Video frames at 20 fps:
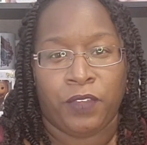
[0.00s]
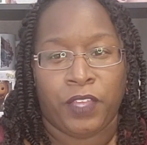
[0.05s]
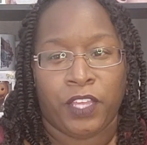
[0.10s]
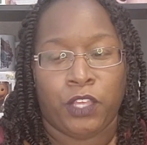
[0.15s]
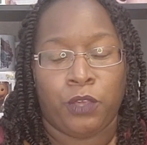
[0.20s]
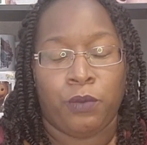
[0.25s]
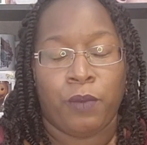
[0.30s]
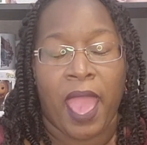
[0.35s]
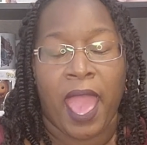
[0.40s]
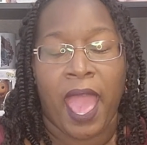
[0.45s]

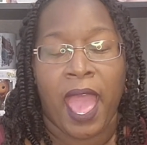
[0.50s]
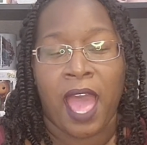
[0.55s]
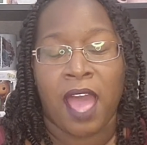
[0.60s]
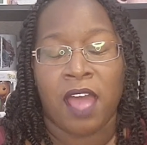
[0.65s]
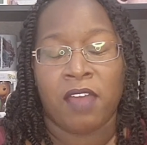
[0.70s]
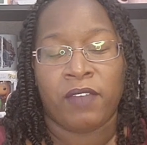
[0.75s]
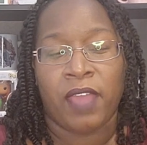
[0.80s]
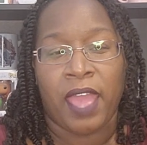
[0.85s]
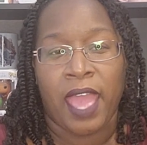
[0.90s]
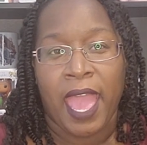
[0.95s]
You
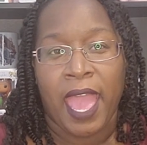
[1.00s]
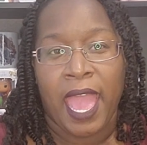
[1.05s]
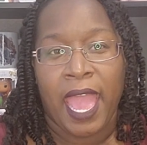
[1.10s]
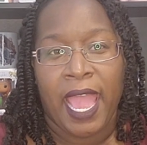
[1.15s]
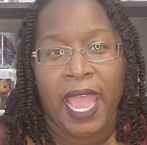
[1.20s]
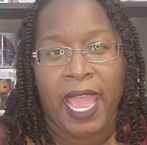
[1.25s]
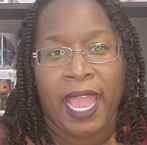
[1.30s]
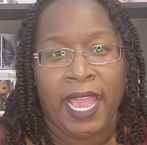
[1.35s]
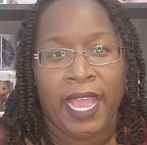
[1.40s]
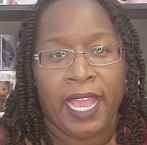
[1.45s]
have
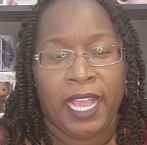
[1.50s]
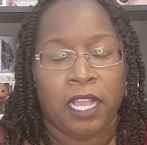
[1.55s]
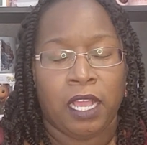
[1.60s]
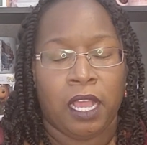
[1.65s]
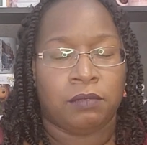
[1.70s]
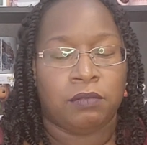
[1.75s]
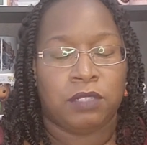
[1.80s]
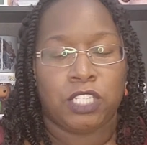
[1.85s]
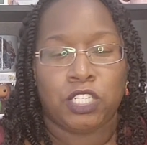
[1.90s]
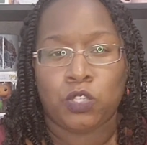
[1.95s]
a
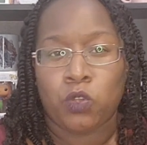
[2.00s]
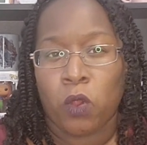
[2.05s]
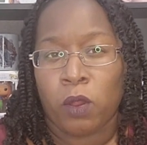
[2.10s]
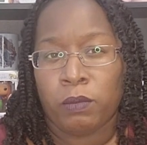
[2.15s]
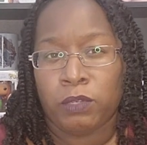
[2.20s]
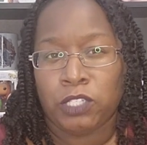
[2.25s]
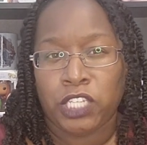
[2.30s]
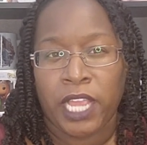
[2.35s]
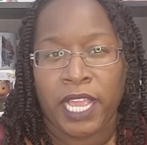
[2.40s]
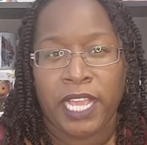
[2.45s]

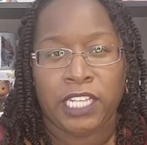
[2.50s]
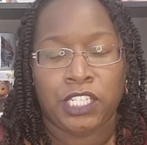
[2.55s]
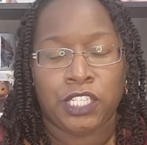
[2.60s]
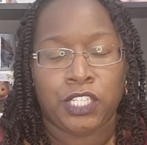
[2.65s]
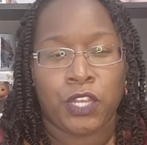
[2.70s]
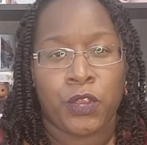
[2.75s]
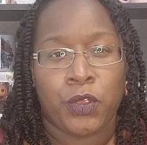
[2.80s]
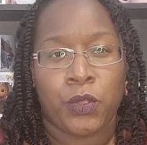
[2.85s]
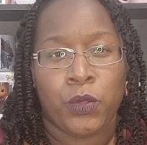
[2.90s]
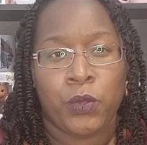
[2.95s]
storm
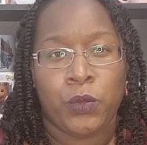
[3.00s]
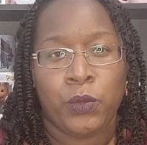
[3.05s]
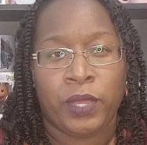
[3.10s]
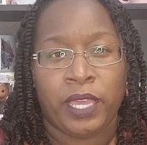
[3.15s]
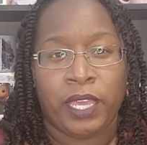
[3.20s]
chaser who